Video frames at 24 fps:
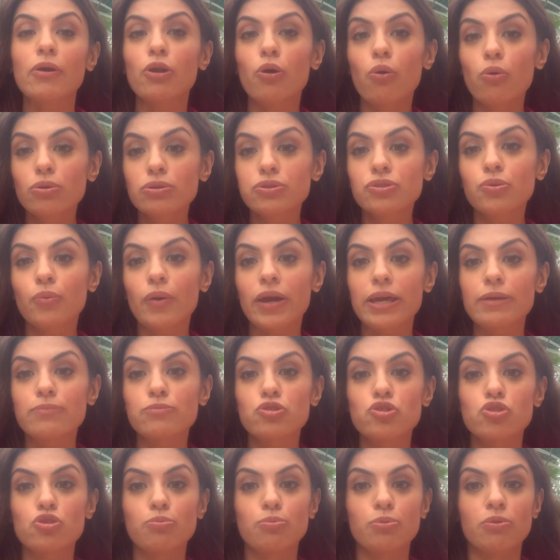it also
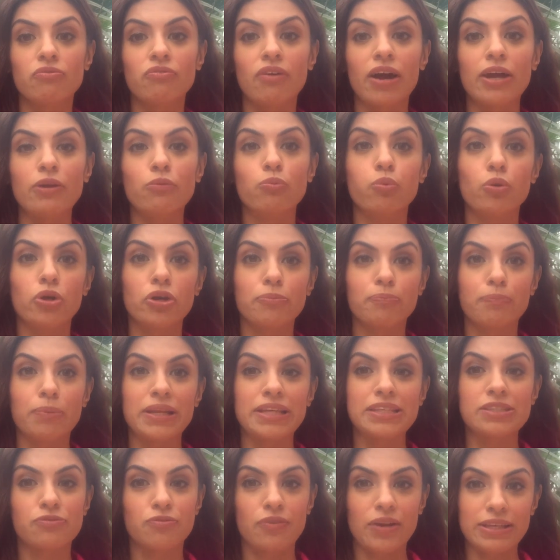aims to provide
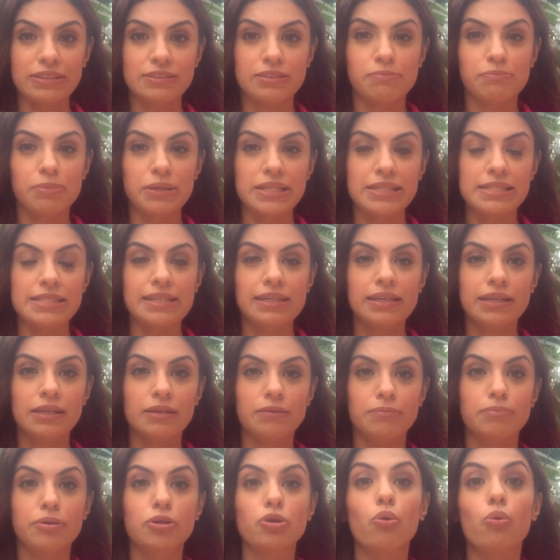workplace flexibility,
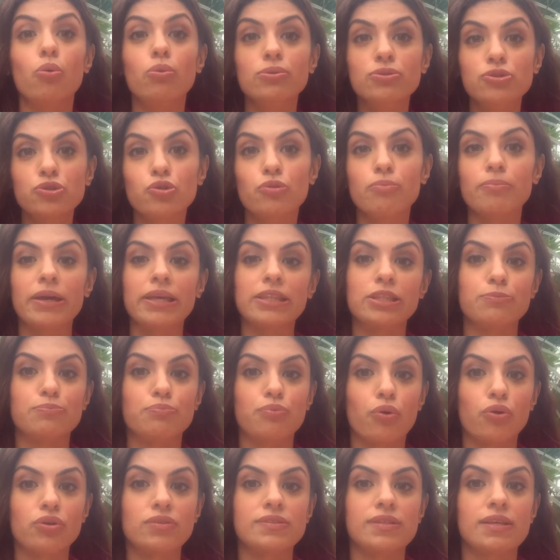but also make the
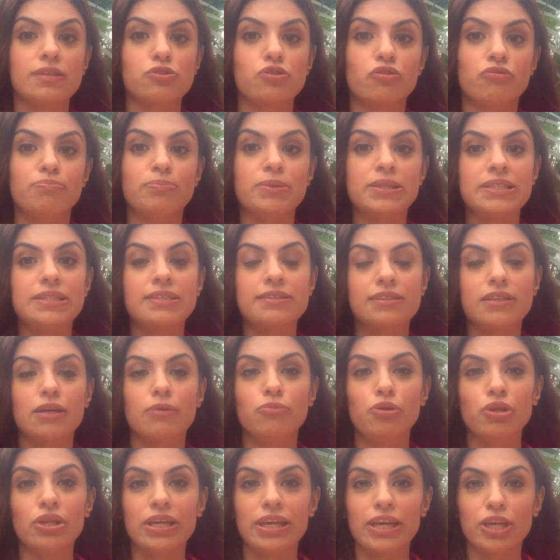process of business
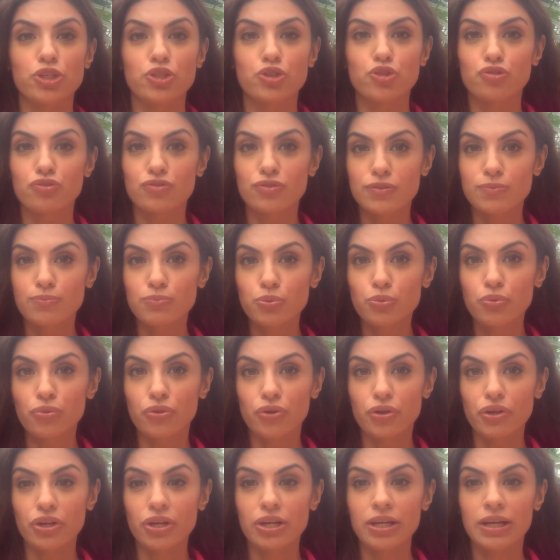communication
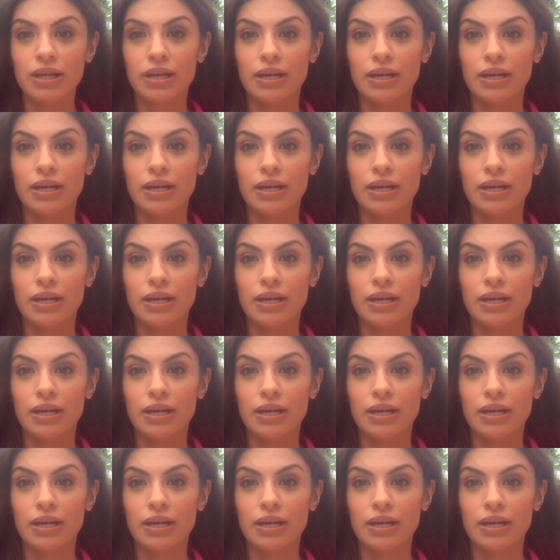smoother.